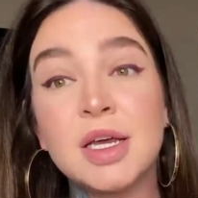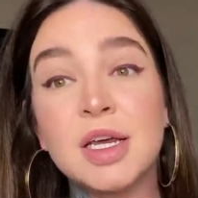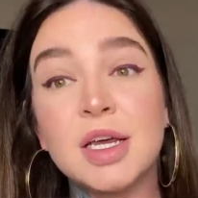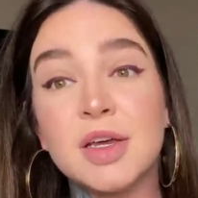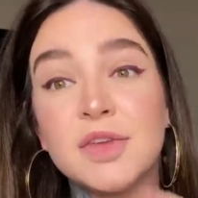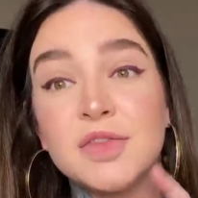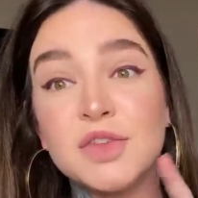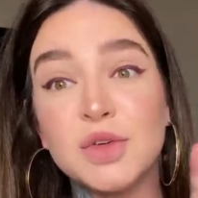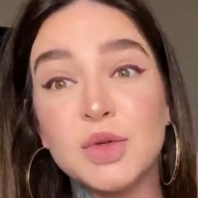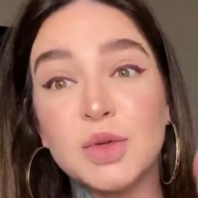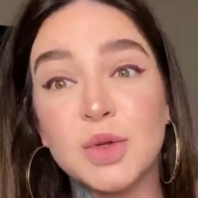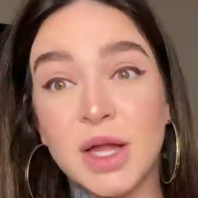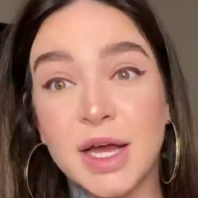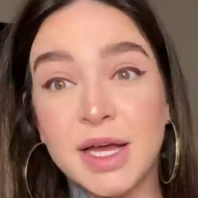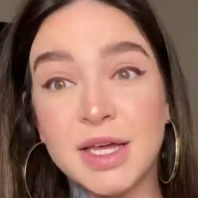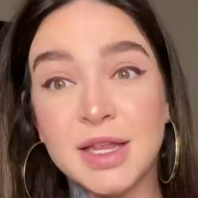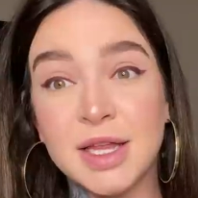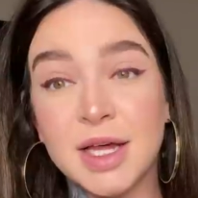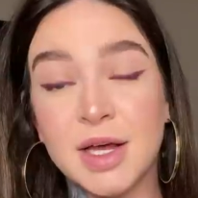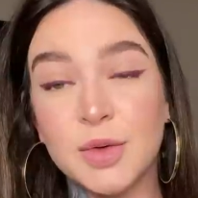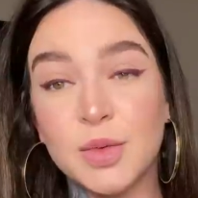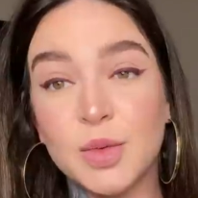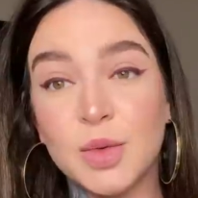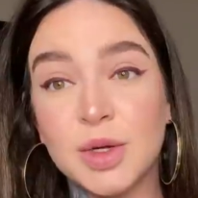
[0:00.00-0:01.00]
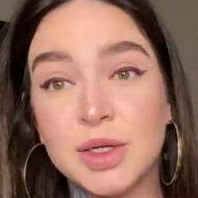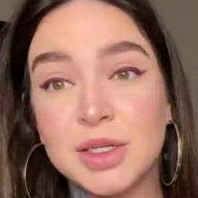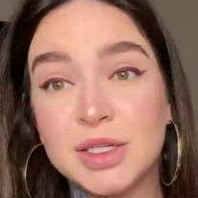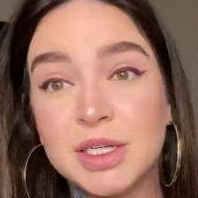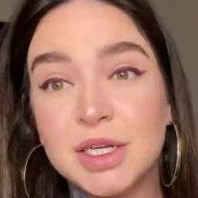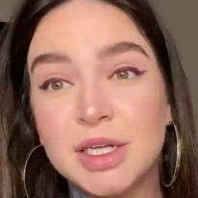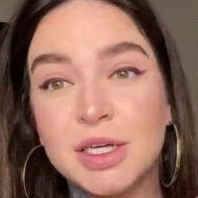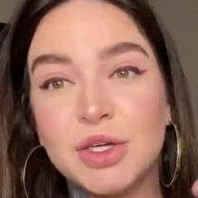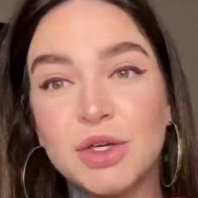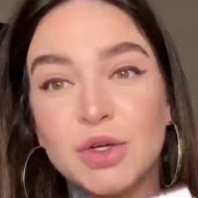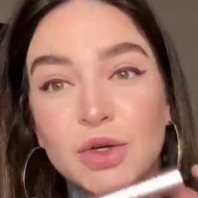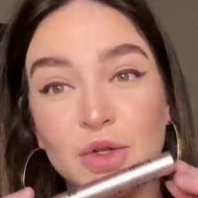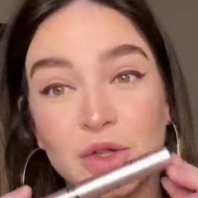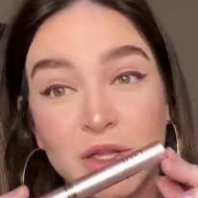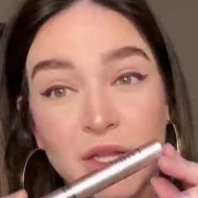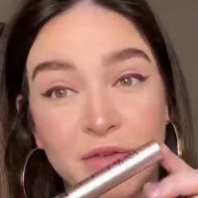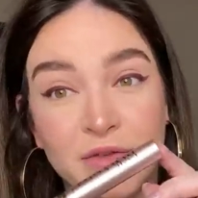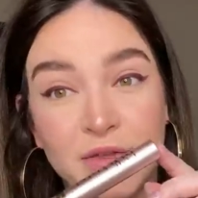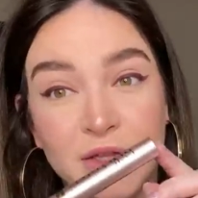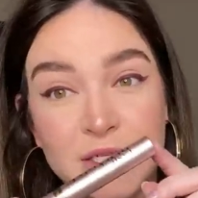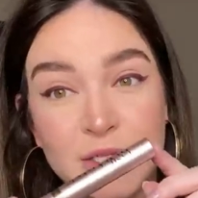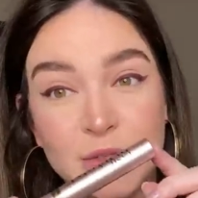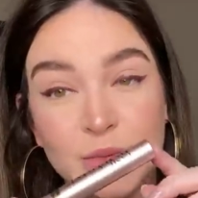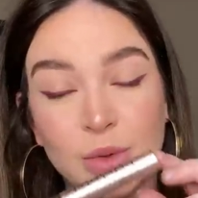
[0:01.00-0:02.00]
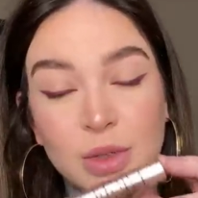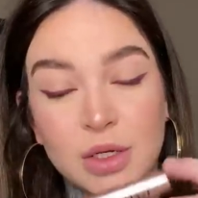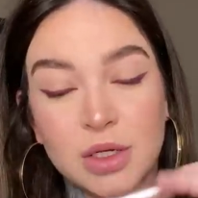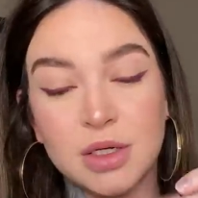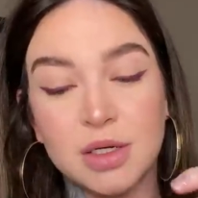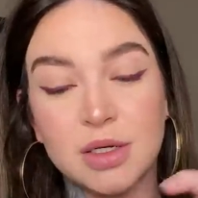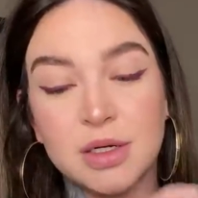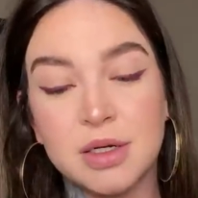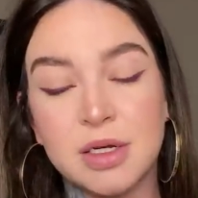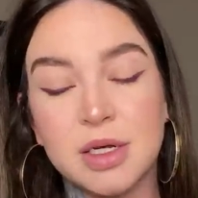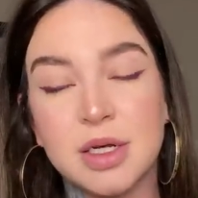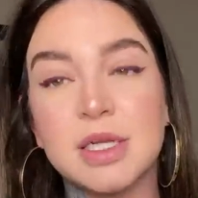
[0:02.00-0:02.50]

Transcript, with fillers: If you like that one, you'll love this one.